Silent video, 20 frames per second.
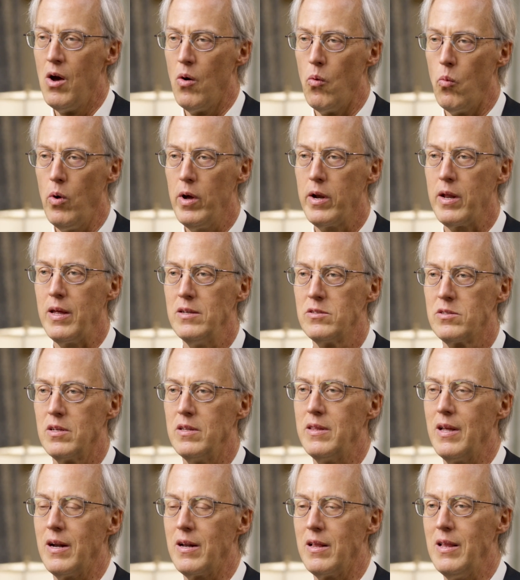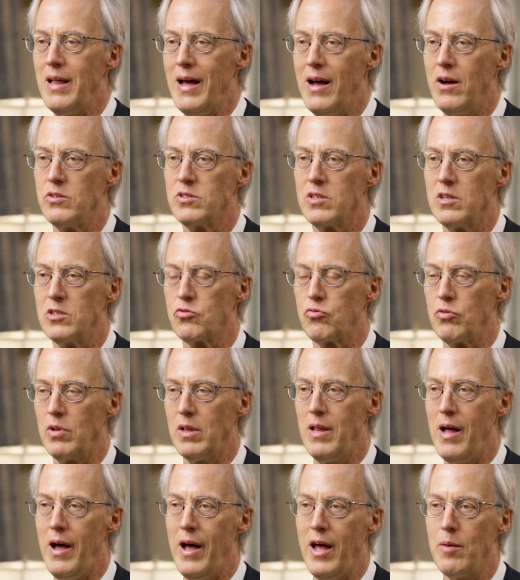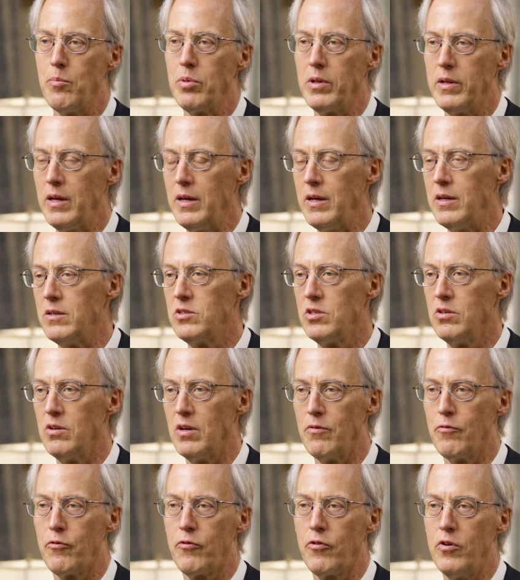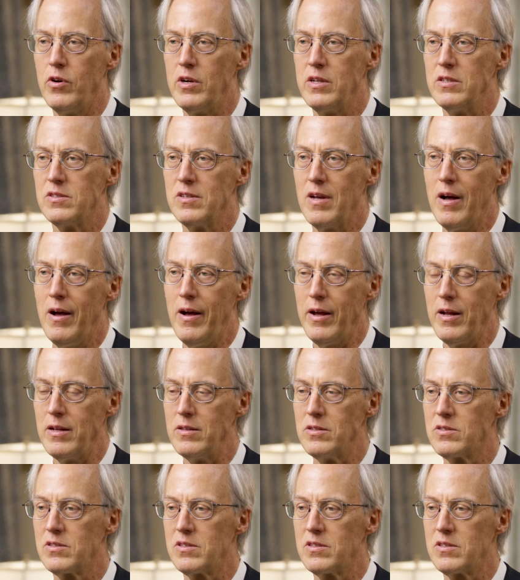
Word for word: what is it that allows us reliably to infer design.